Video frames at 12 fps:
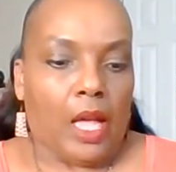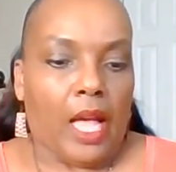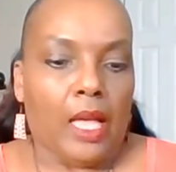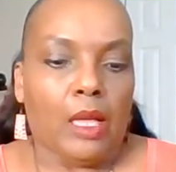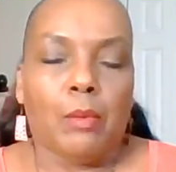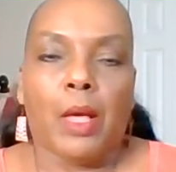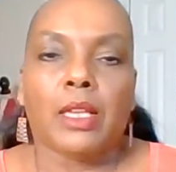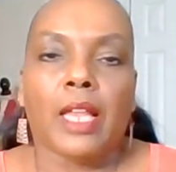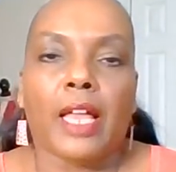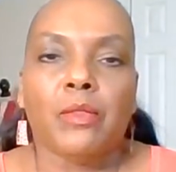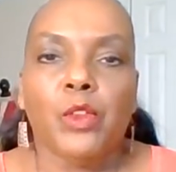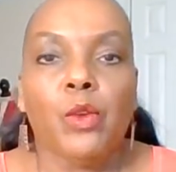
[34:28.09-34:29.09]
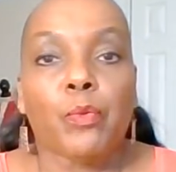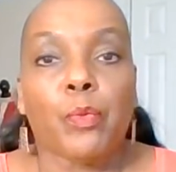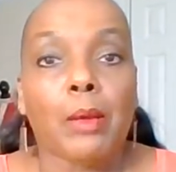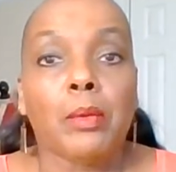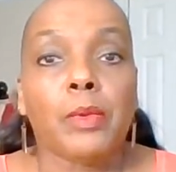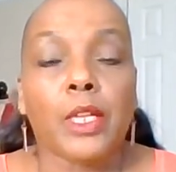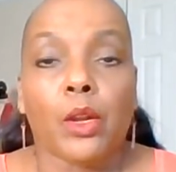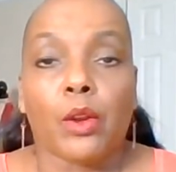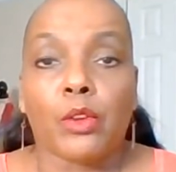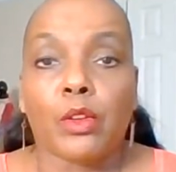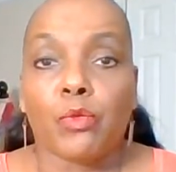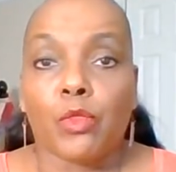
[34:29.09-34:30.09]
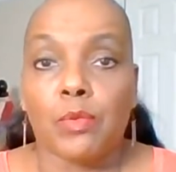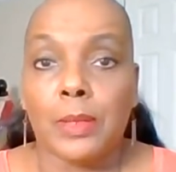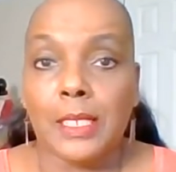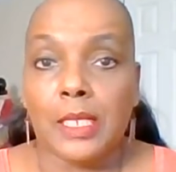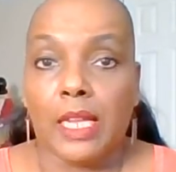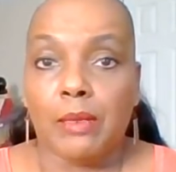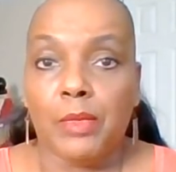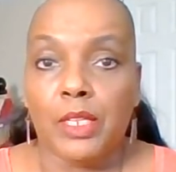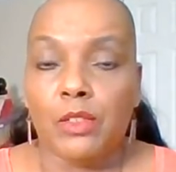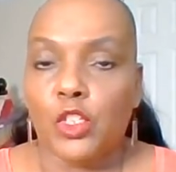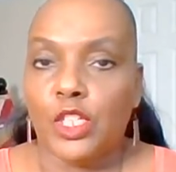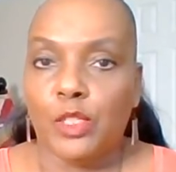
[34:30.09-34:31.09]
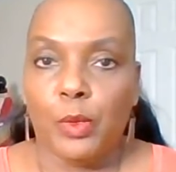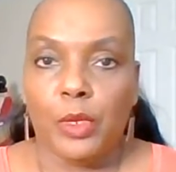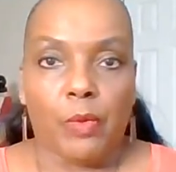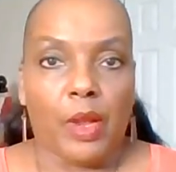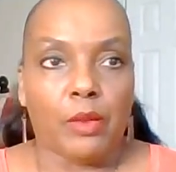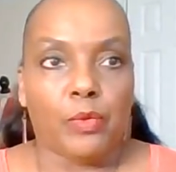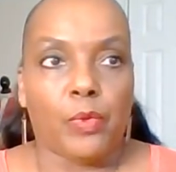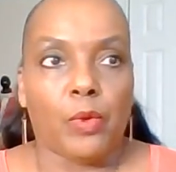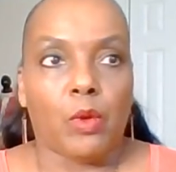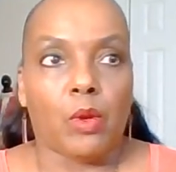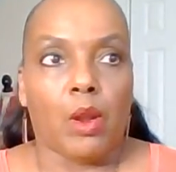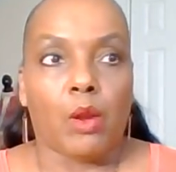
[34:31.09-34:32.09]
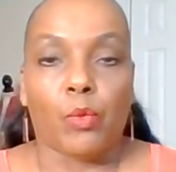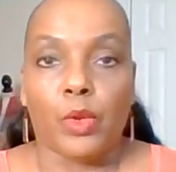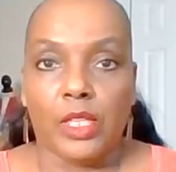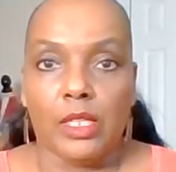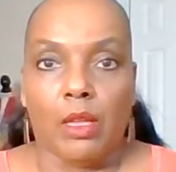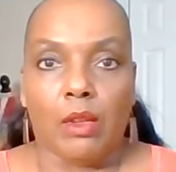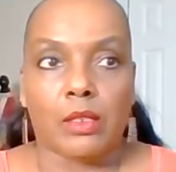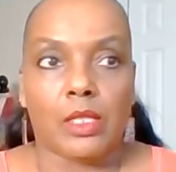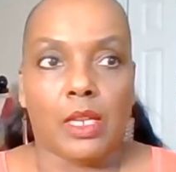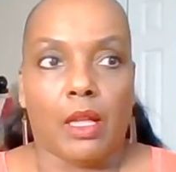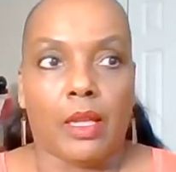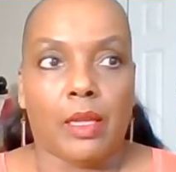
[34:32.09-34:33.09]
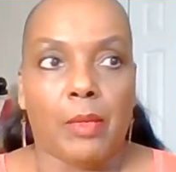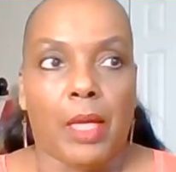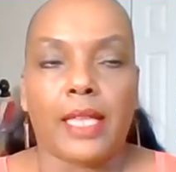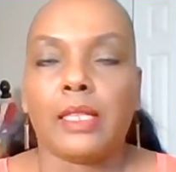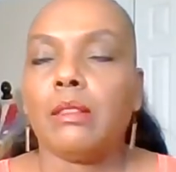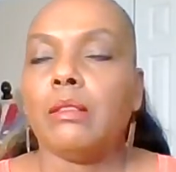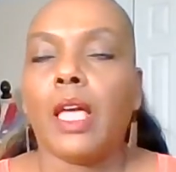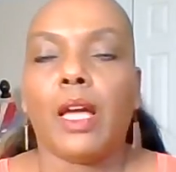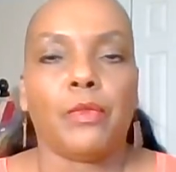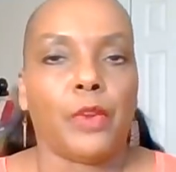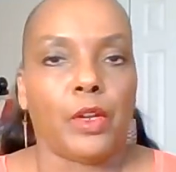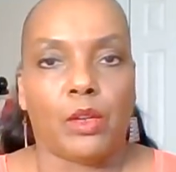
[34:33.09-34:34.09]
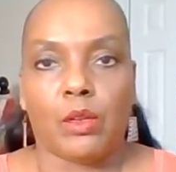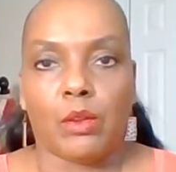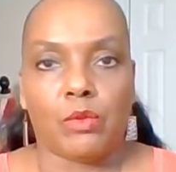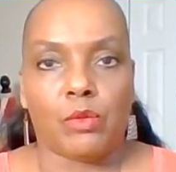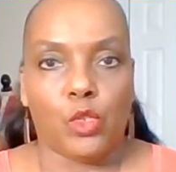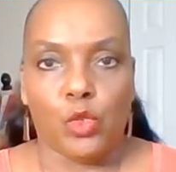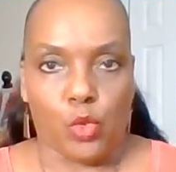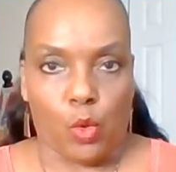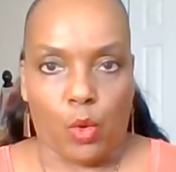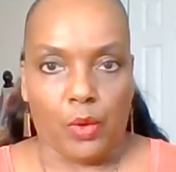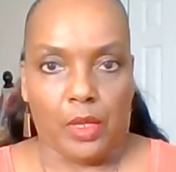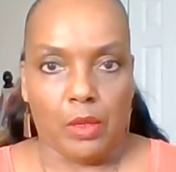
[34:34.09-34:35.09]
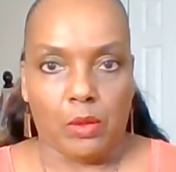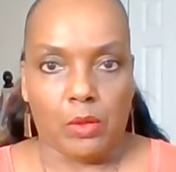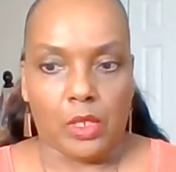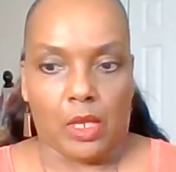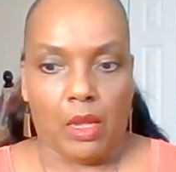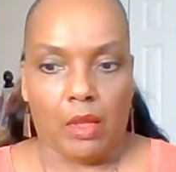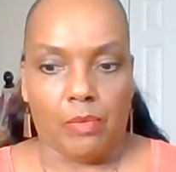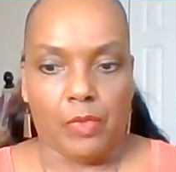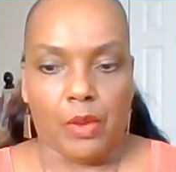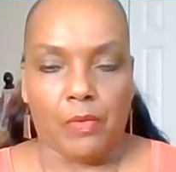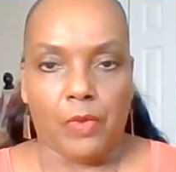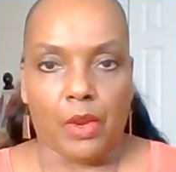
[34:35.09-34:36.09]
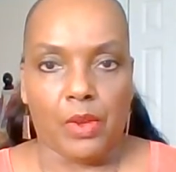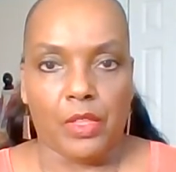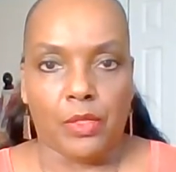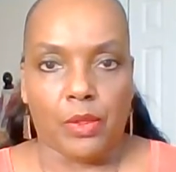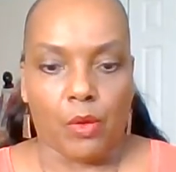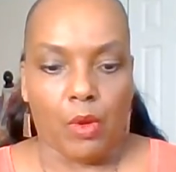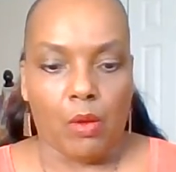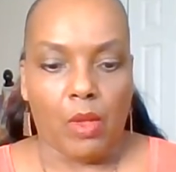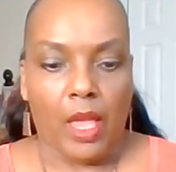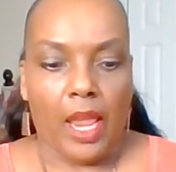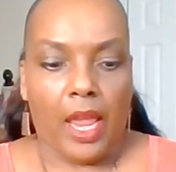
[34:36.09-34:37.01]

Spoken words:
A lot of you have probably heard of Ruby Stedman. She's been around for a really long time. I love her tutorials. They're very thorough.